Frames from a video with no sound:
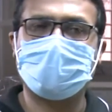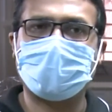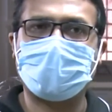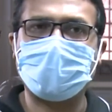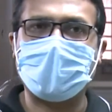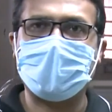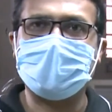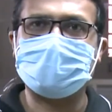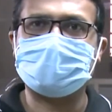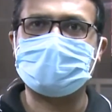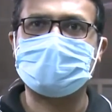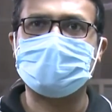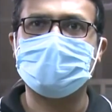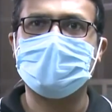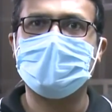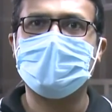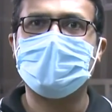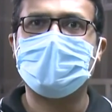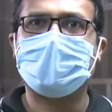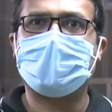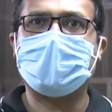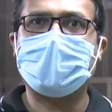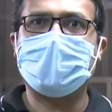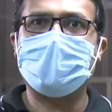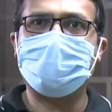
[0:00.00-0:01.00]
face
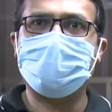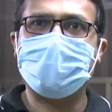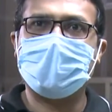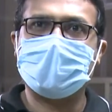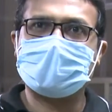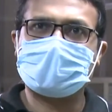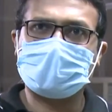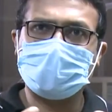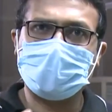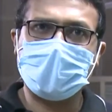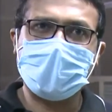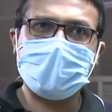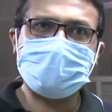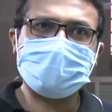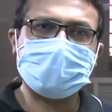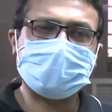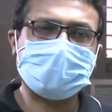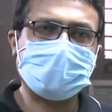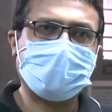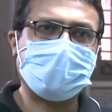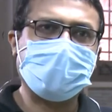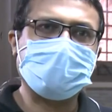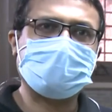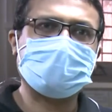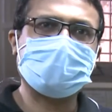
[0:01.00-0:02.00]
can be assuaged,
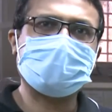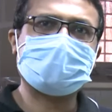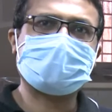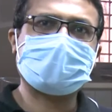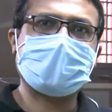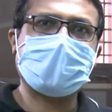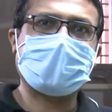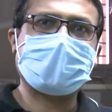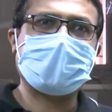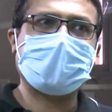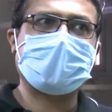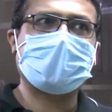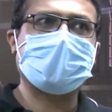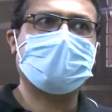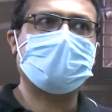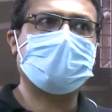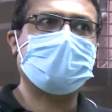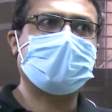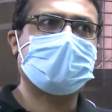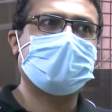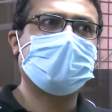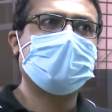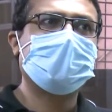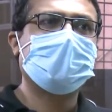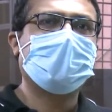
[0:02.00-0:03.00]
and the patients can
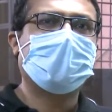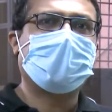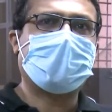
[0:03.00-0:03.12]
recover